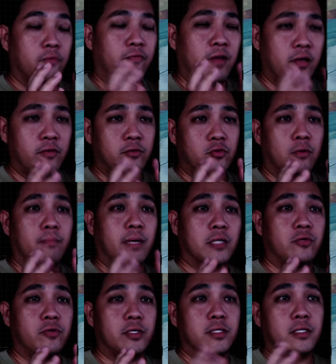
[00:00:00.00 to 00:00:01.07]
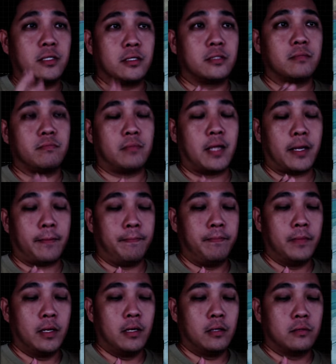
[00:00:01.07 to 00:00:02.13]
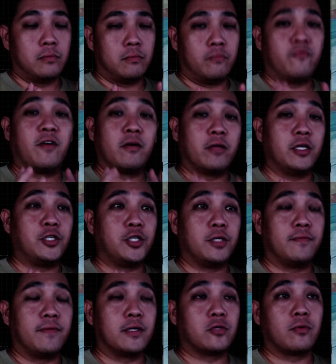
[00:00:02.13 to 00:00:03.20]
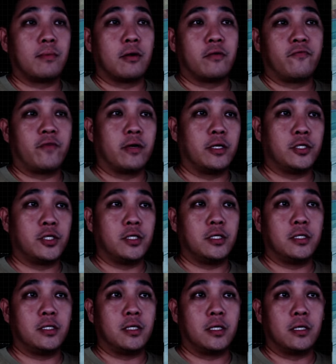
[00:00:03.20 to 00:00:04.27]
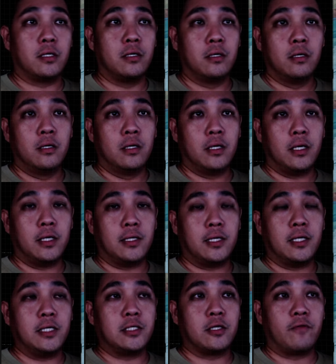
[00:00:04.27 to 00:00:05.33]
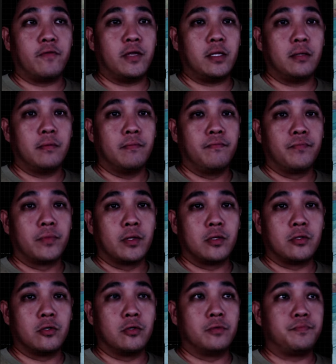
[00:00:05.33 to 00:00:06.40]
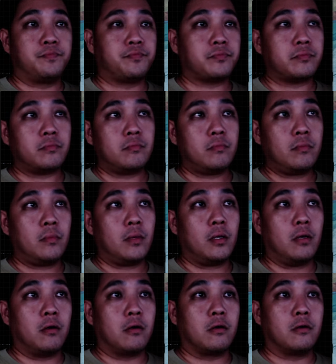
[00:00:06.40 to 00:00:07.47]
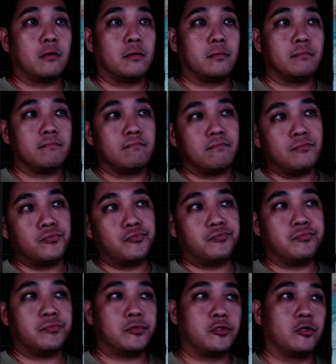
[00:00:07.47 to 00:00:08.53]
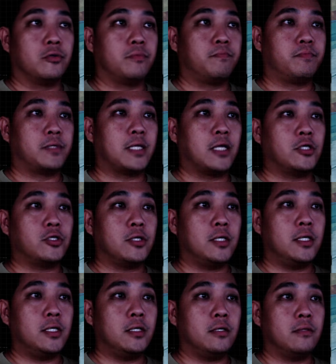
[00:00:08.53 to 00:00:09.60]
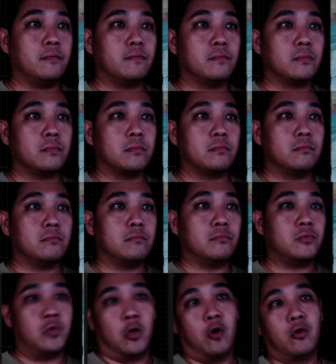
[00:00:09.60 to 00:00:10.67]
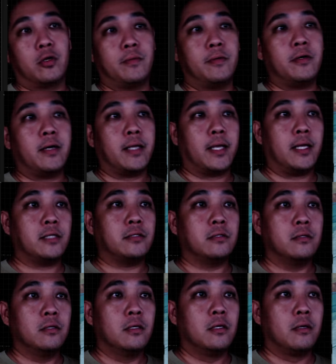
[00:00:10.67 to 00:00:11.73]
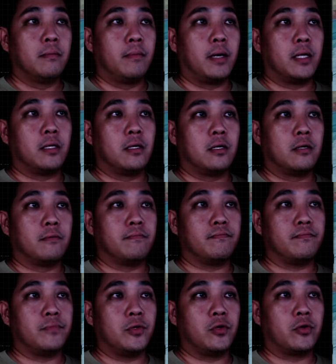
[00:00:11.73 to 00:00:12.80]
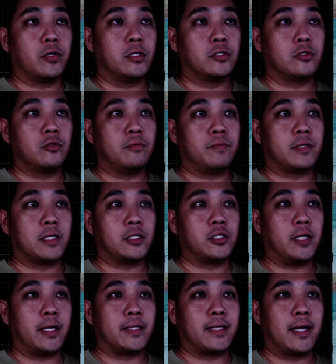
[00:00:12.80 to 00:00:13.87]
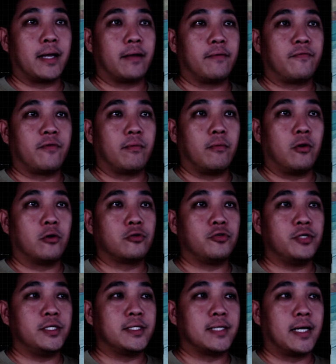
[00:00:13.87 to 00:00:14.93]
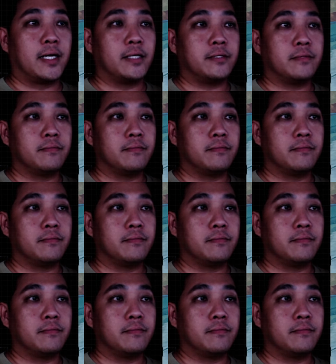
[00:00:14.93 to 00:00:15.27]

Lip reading: strong buttress in the like foundation, very strong foundation in the east of it. So so potentially holdable, I guess. But the Ukrainians could potentially attack from all three sides,